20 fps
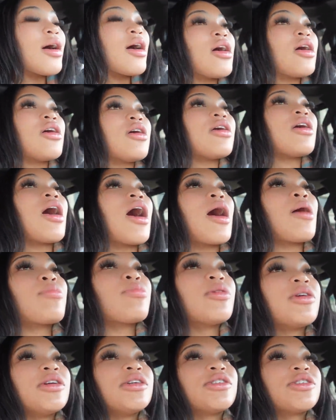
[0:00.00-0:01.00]
uh i'm
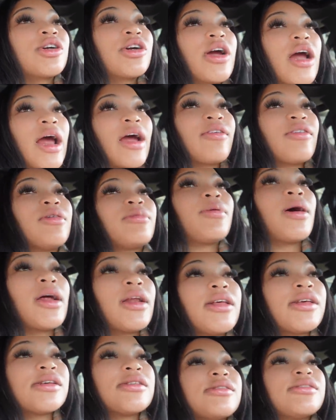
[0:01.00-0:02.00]
pretty sure
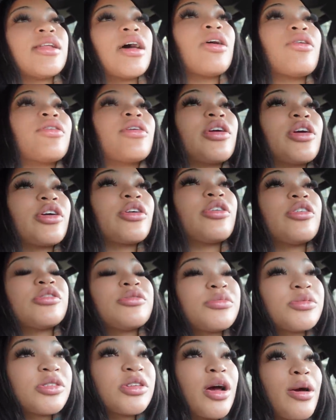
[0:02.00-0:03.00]
everybody is down here
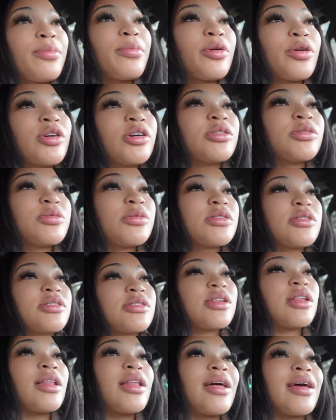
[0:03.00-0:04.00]
christmas shopping christmas
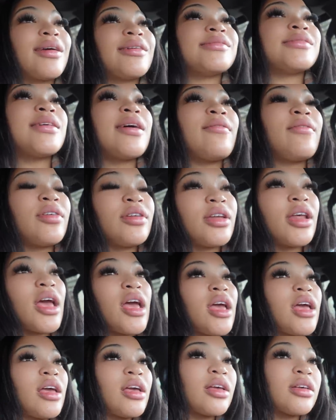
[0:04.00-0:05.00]
is in like seven
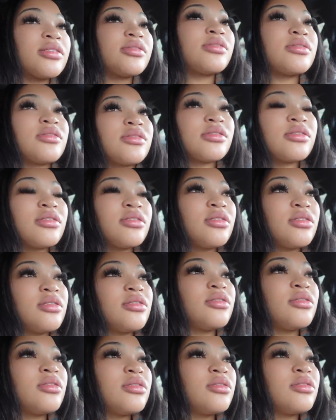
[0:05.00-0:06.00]
days
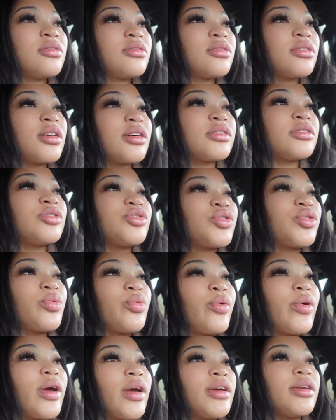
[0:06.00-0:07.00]
that's
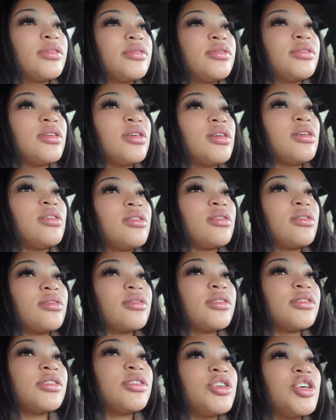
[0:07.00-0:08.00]
crazy
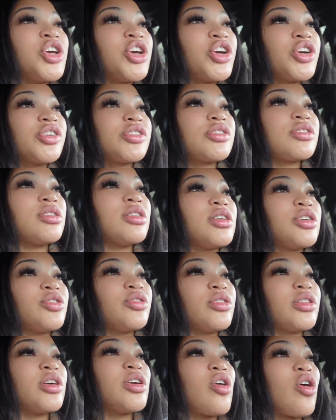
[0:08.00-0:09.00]
this year is
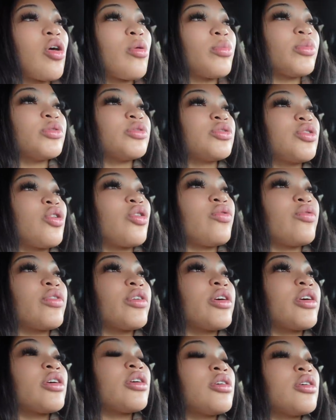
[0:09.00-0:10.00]
literally almost
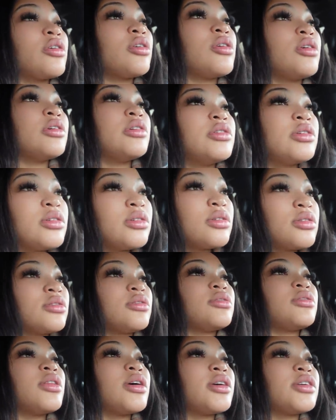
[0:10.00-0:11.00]
over
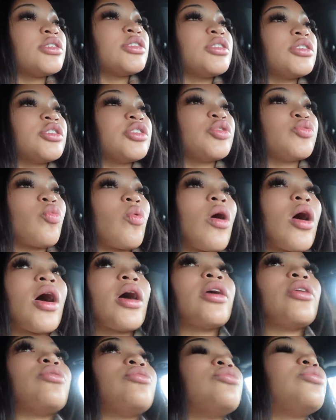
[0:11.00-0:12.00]
that shit's
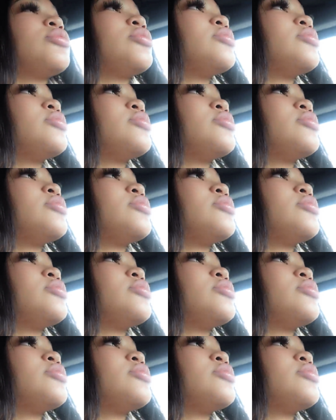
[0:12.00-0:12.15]
wild